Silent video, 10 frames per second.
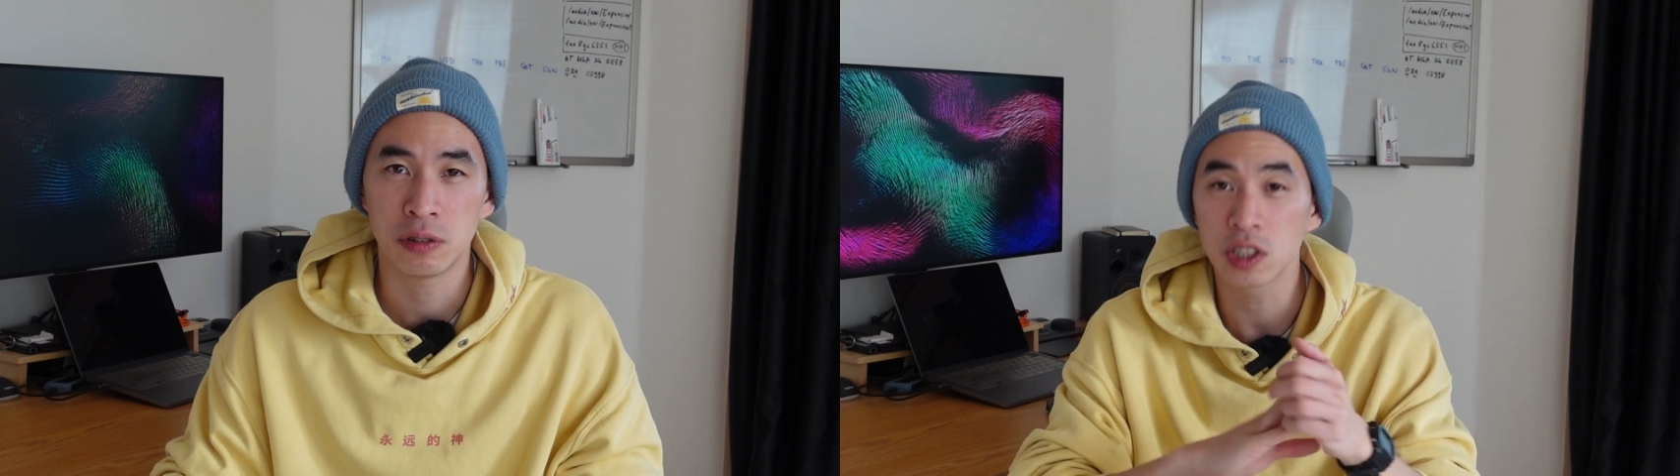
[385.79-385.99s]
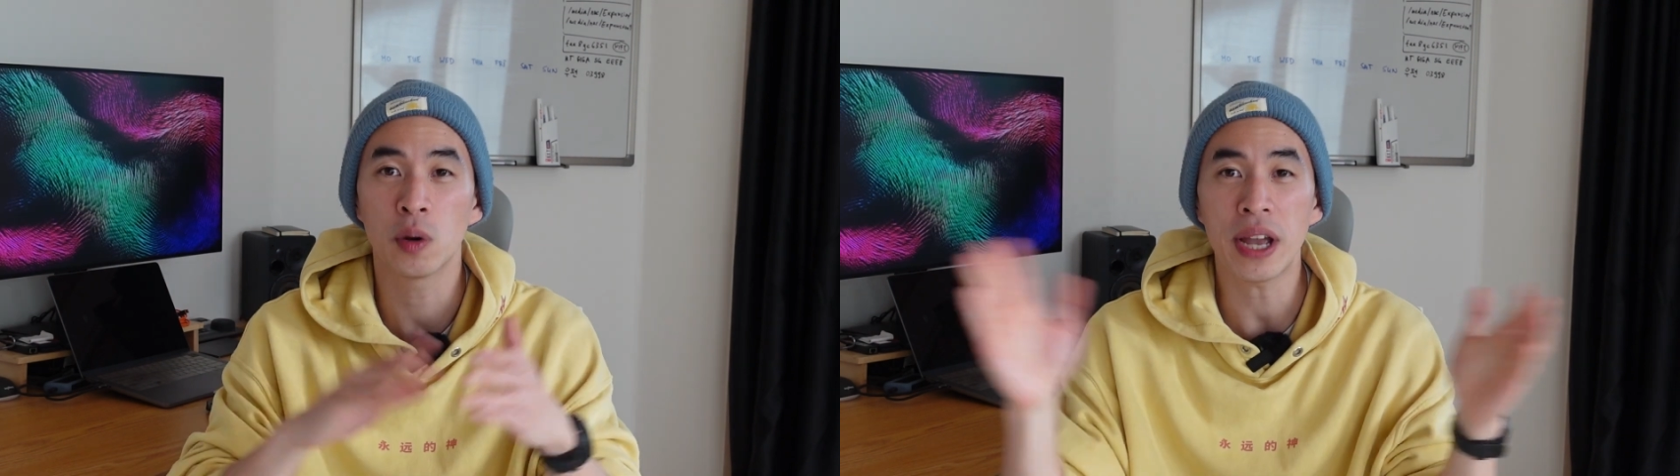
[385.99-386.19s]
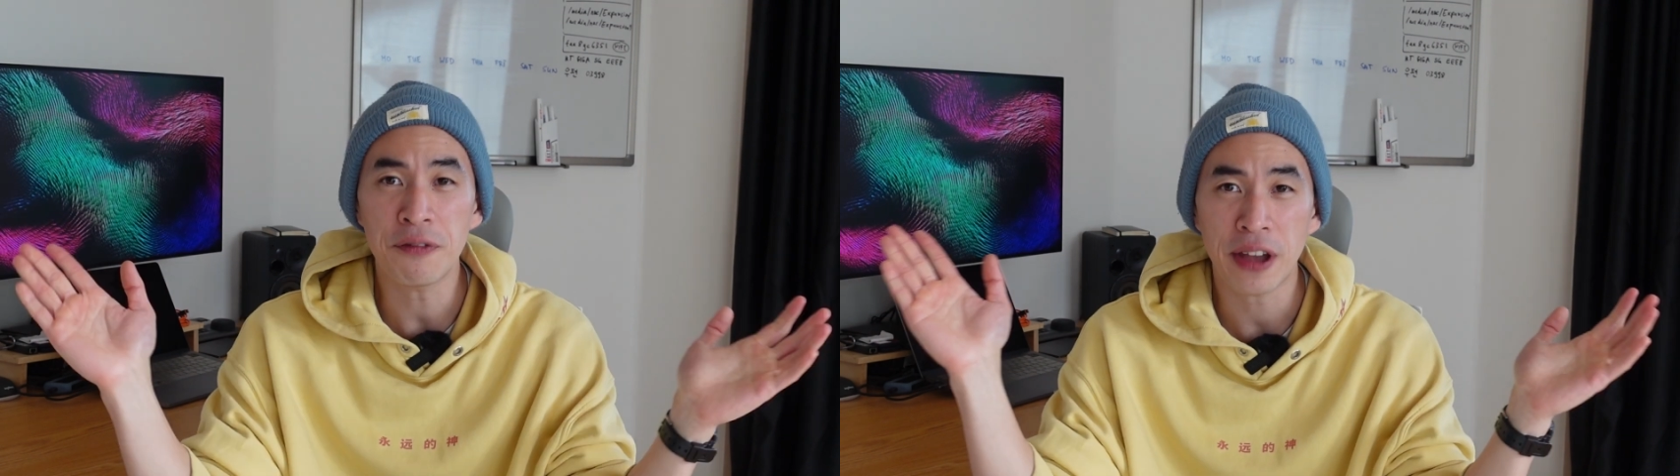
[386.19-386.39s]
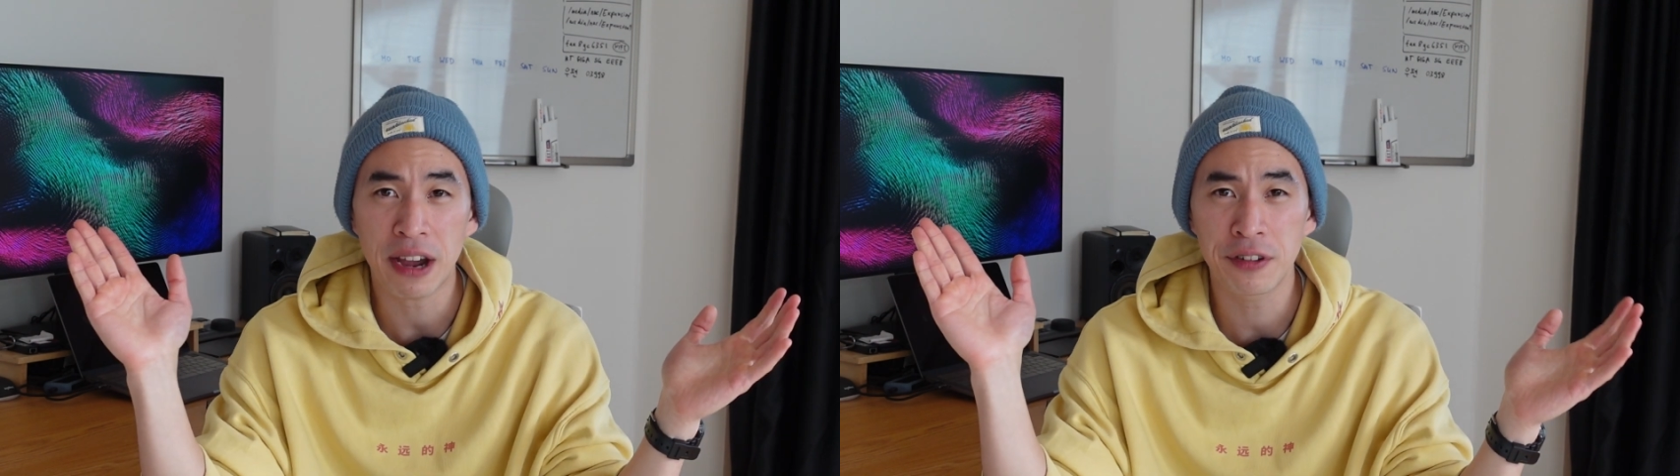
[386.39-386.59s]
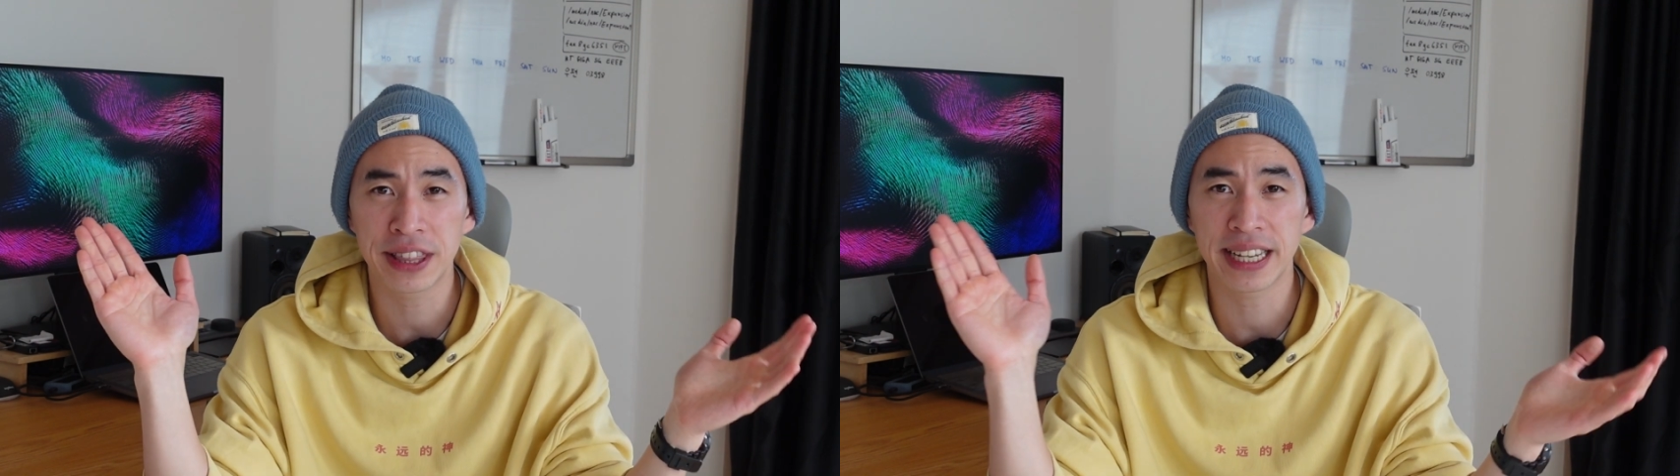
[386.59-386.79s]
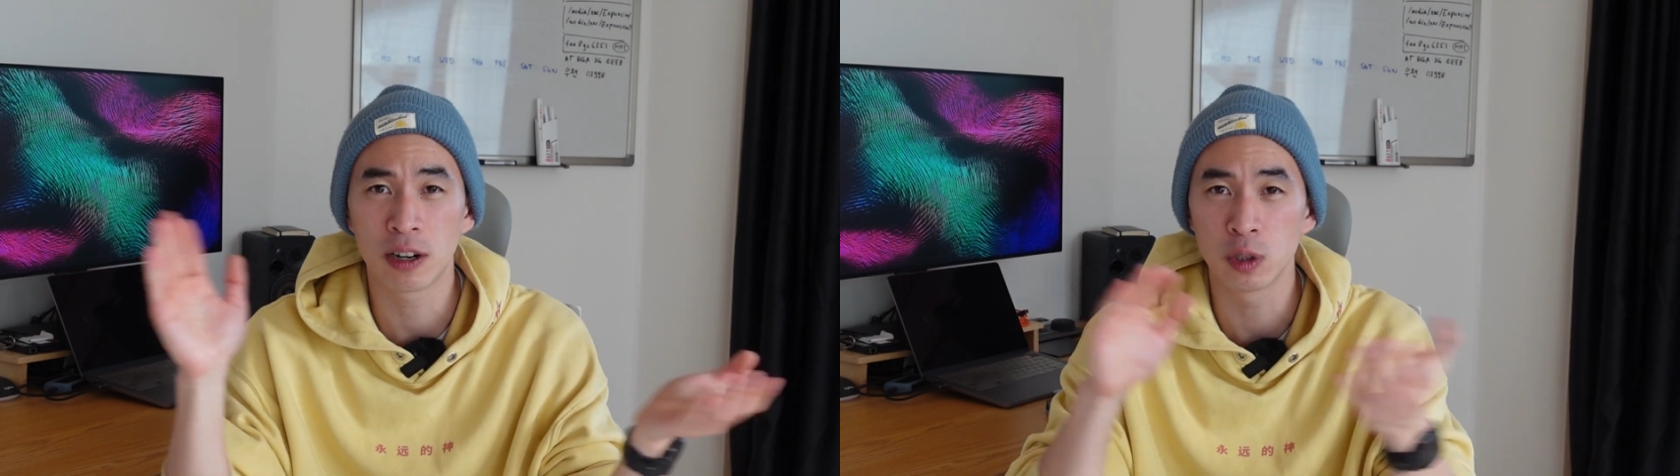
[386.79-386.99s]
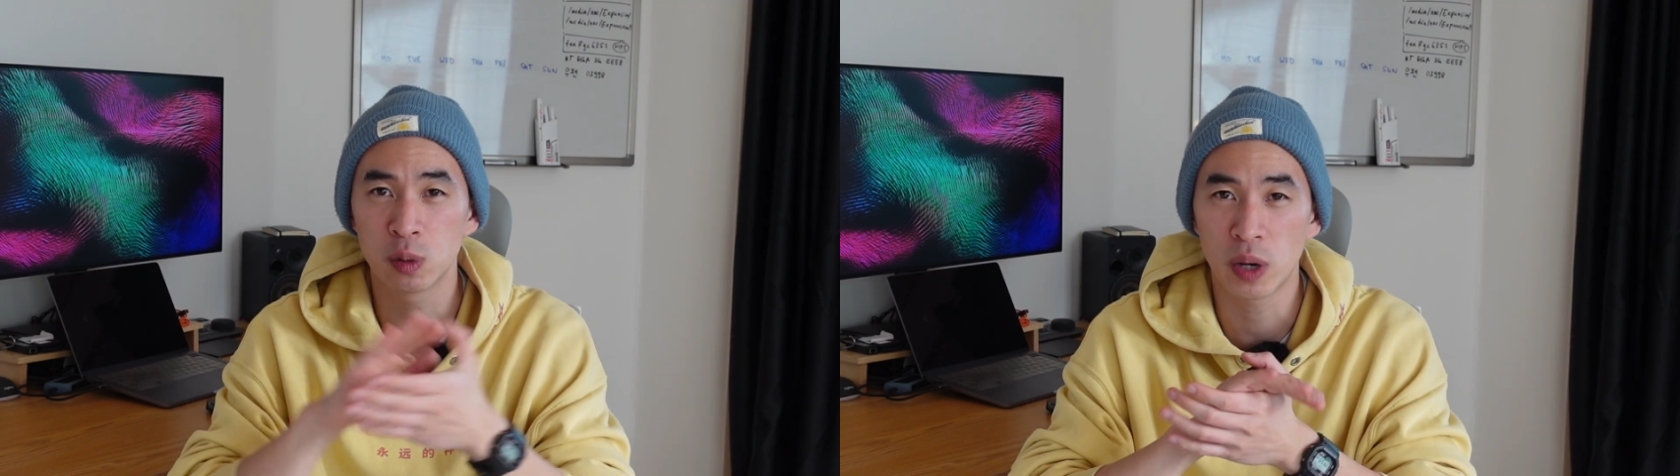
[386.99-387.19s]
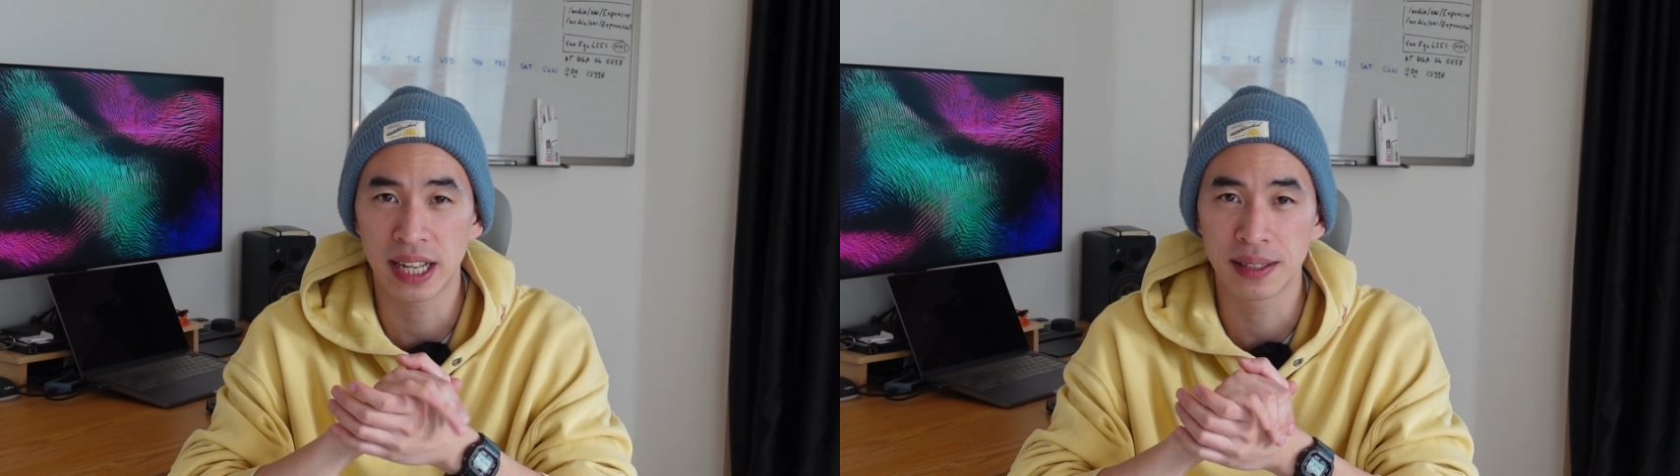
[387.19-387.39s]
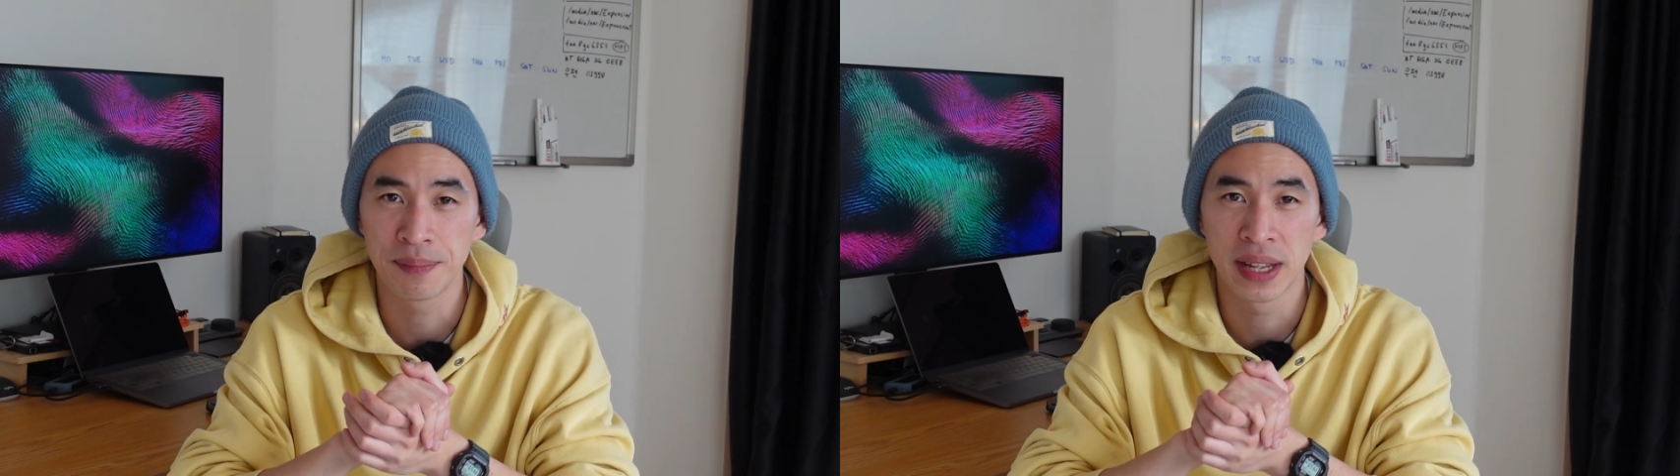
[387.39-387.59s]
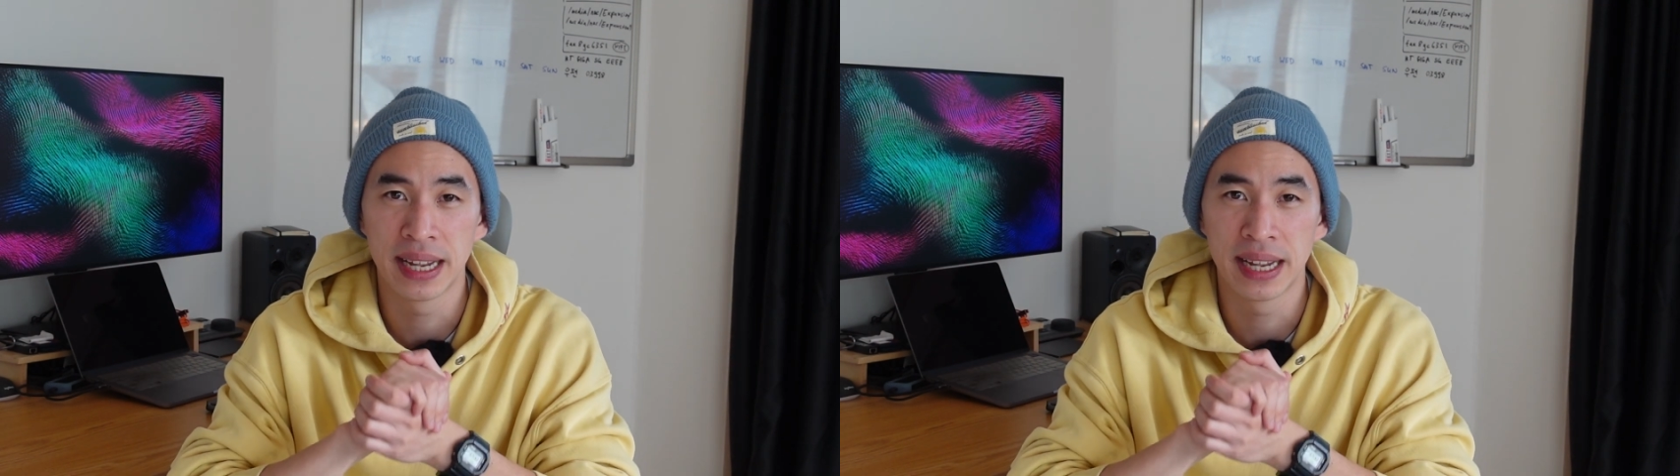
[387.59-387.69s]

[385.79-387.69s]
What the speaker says: So if everything goes well